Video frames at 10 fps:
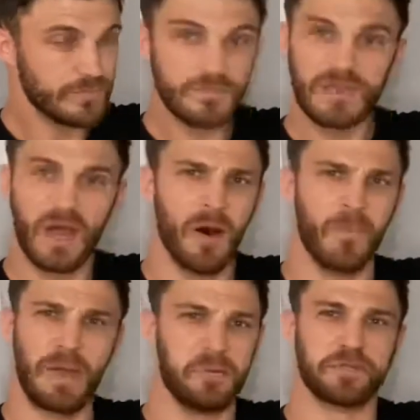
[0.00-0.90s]

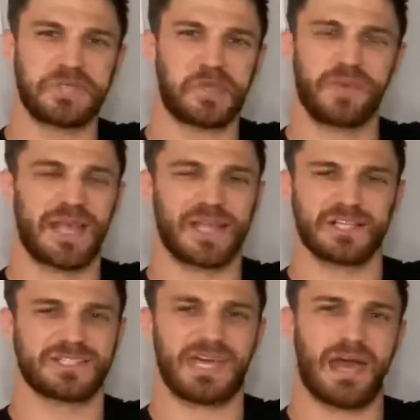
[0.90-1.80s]
it would take me, like,
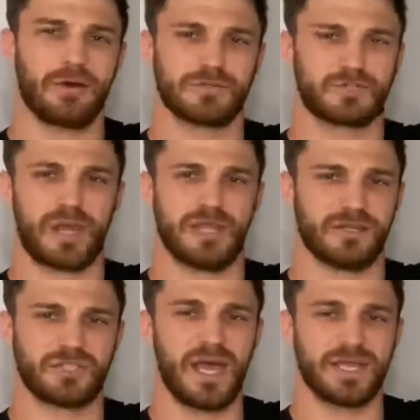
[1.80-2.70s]
let's say I was training
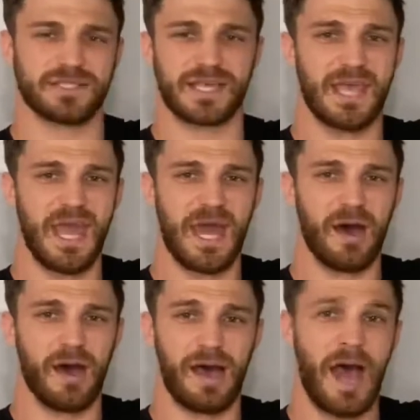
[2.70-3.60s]
chest.
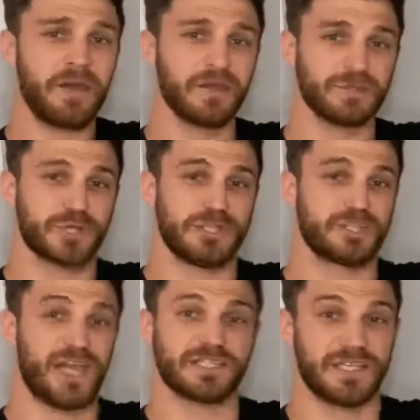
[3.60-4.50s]
I couldn't train
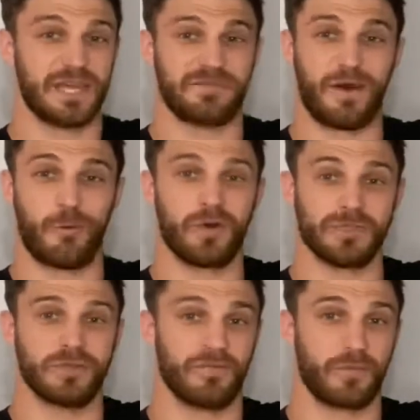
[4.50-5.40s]
chest again if I
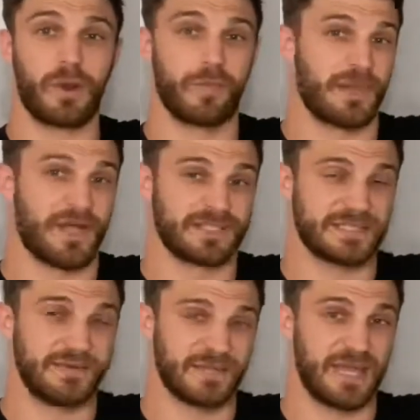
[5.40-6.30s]
wanted to for probably like
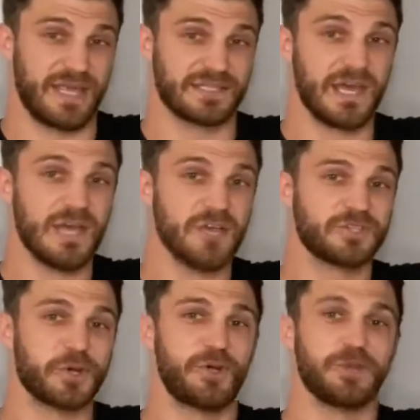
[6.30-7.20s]
7 days.
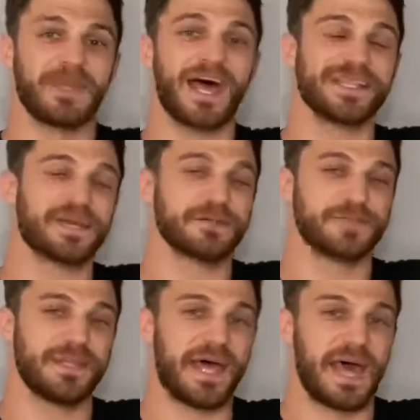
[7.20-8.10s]
So that tells
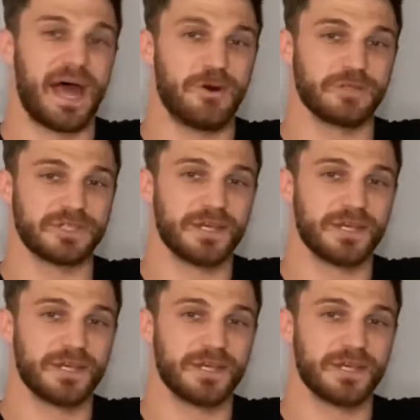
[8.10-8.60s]
me that I was